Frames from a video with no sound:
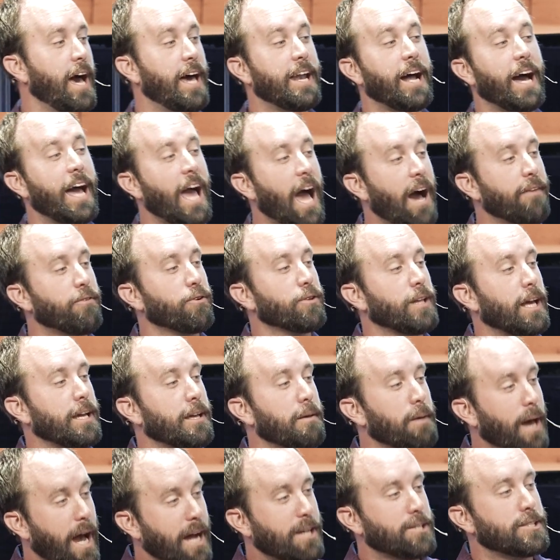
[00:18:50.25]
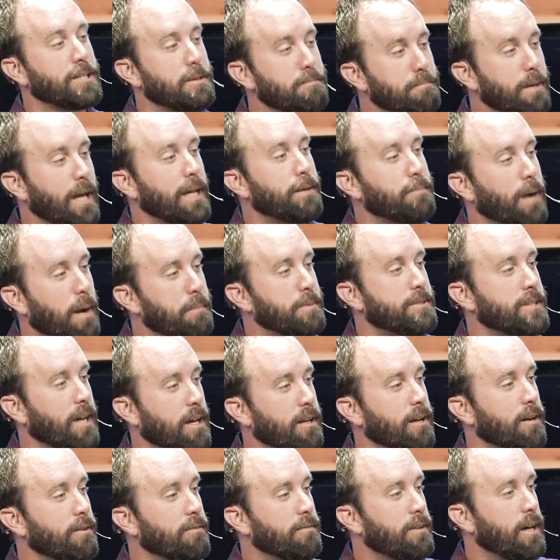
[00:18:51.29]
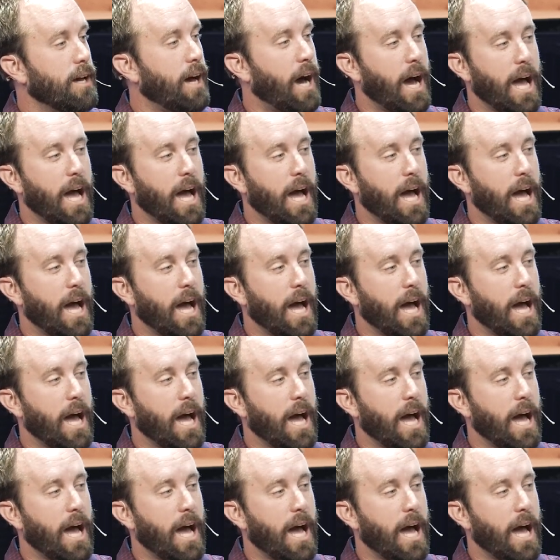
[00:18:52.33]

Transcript: and I have her like actually make my potato.